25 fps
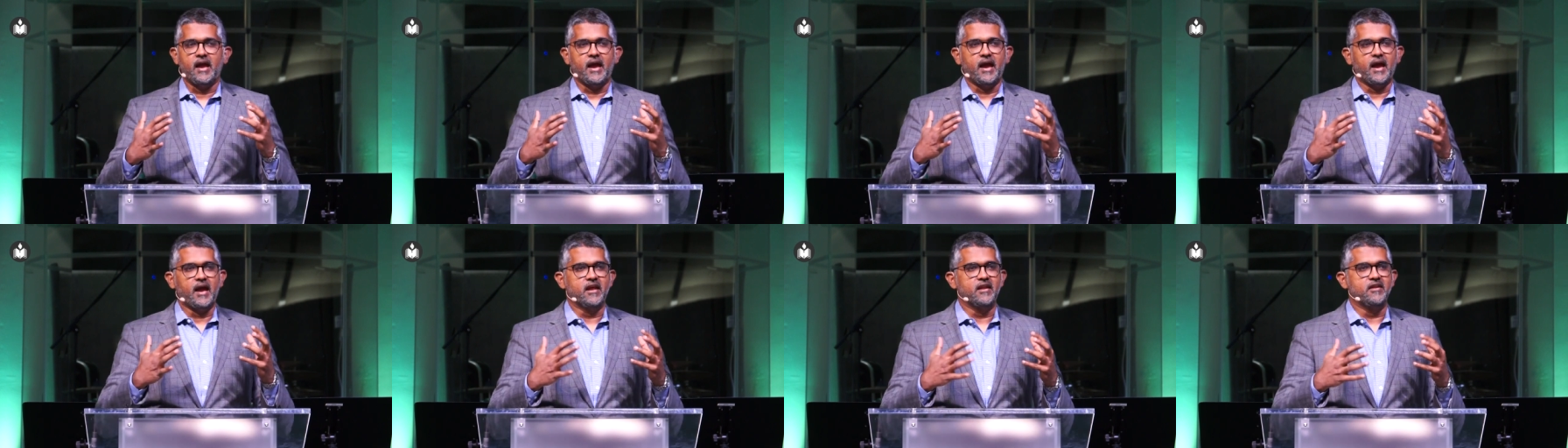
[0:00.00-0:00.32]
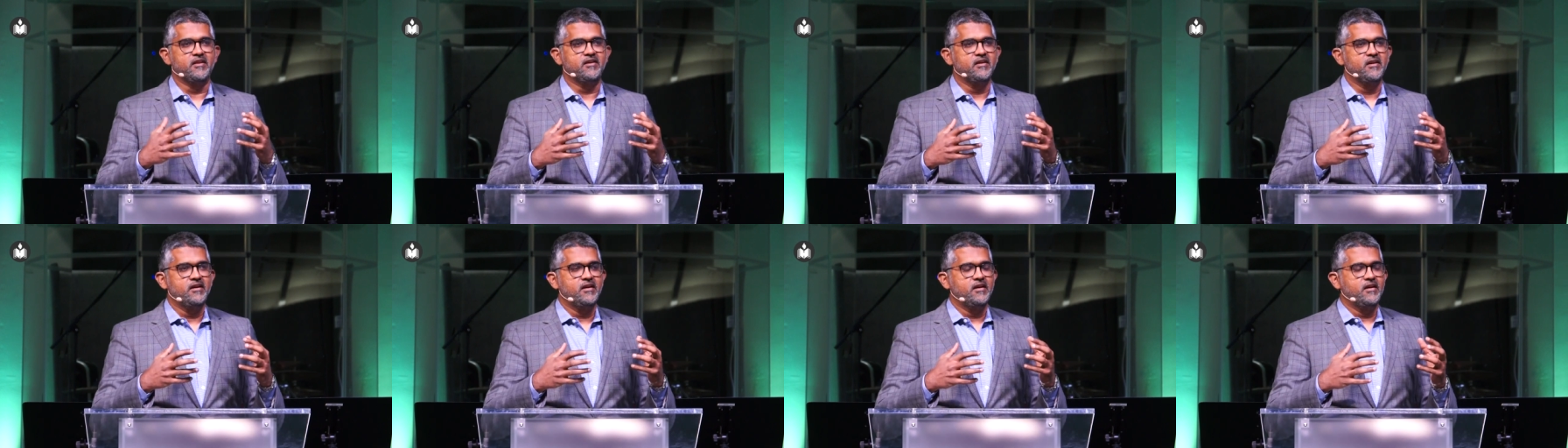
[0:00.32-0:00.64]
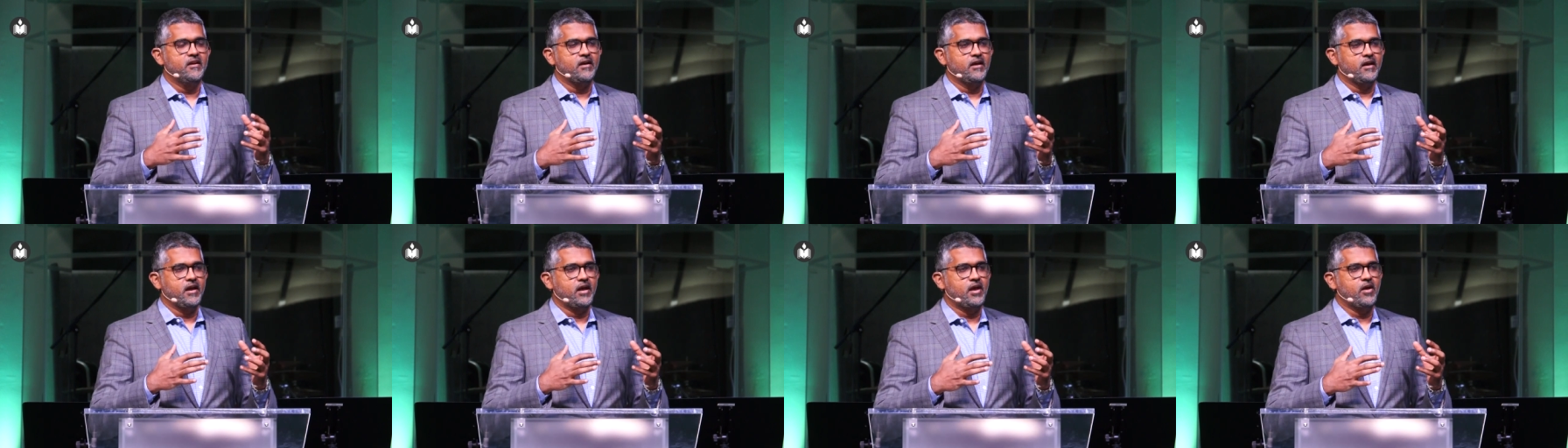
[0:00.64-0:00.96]
And
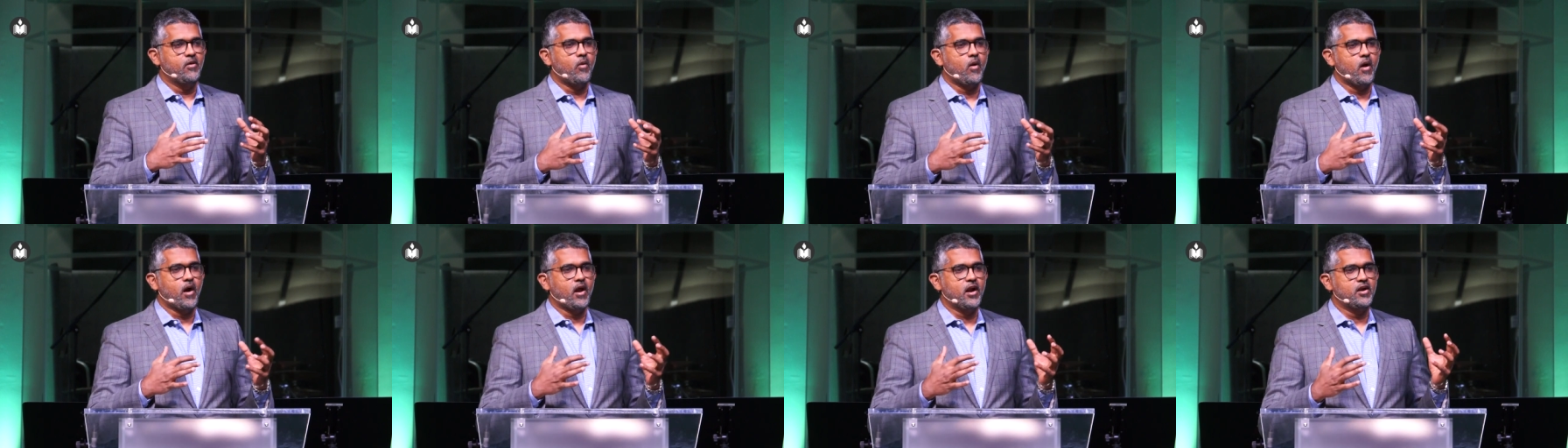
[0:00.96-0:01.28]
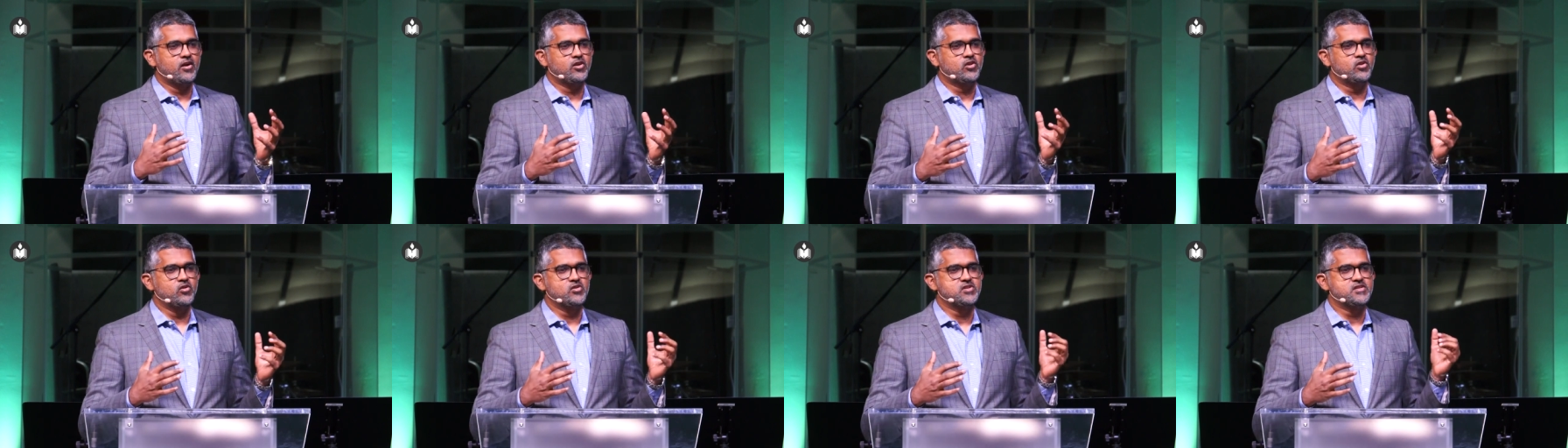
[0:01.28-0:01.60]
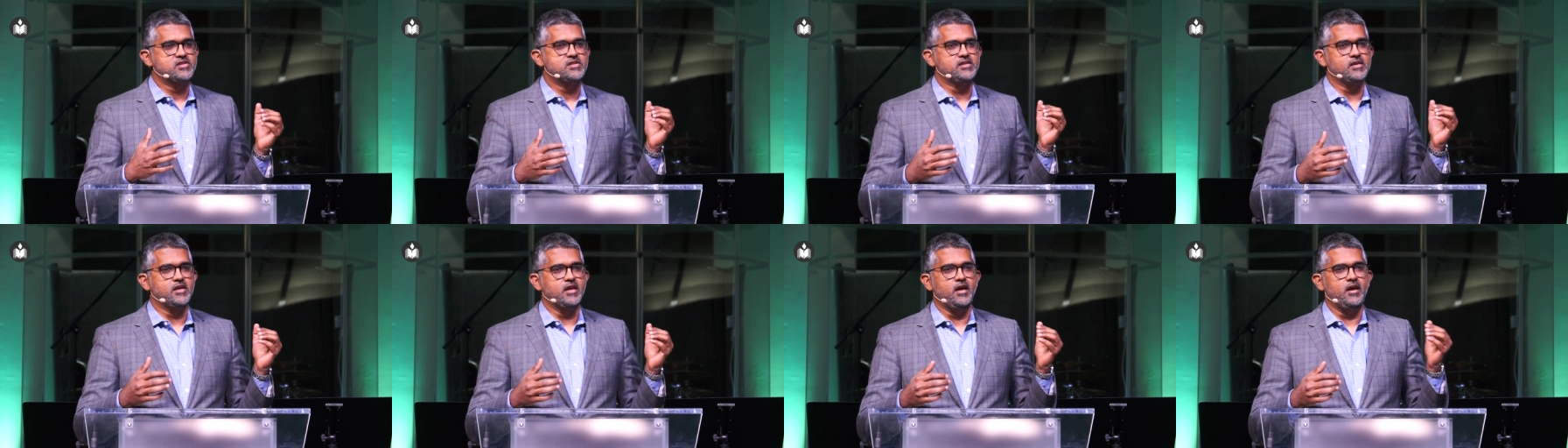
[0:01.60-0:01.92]
he wanted to
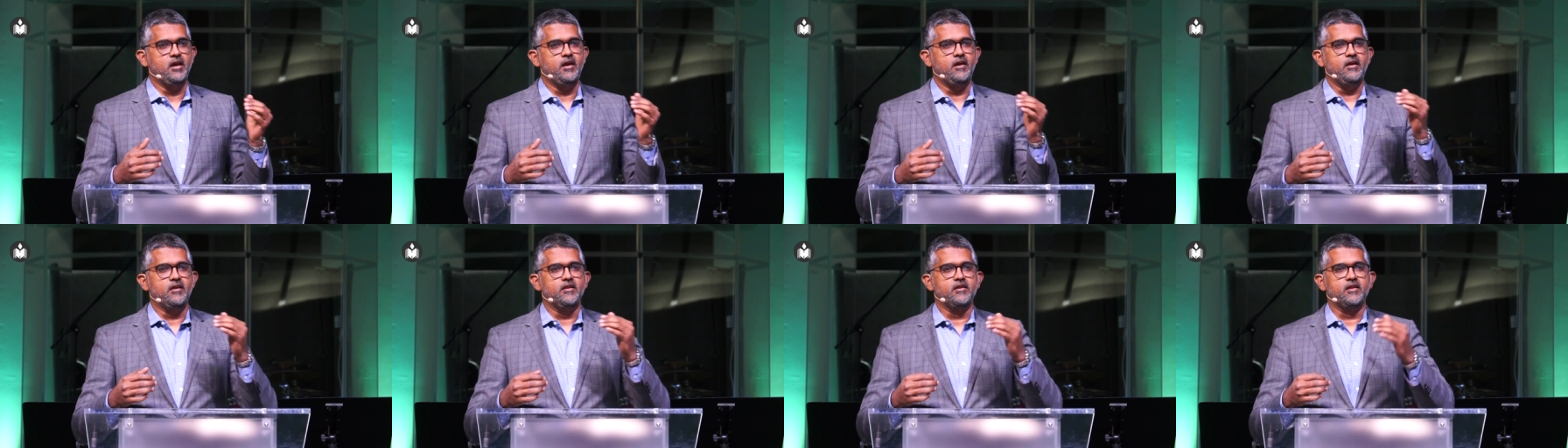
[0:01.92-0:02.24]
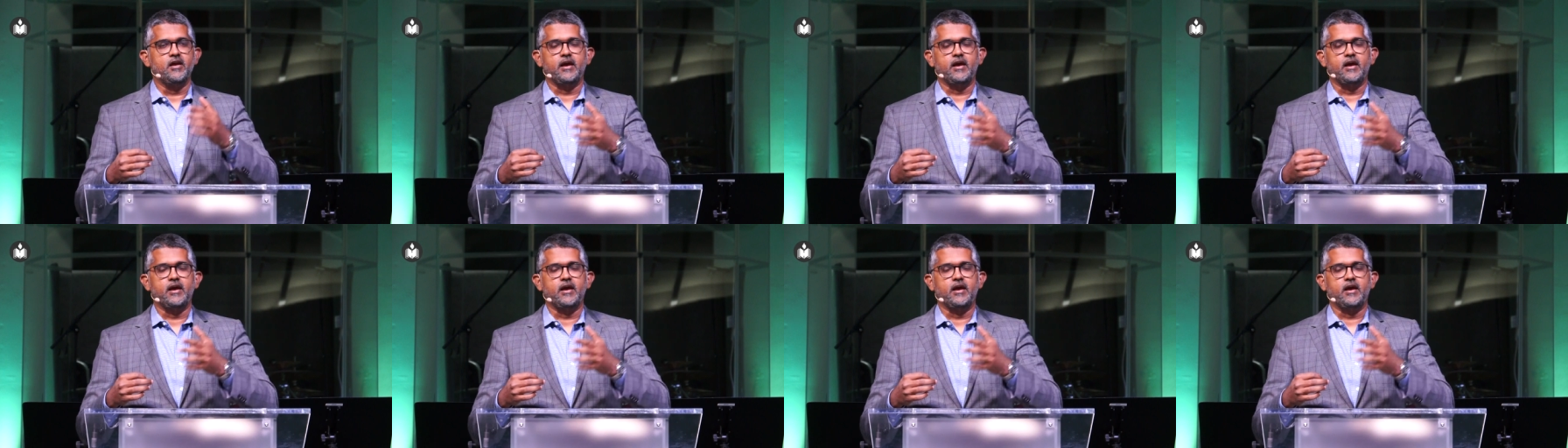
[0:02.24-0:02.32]
see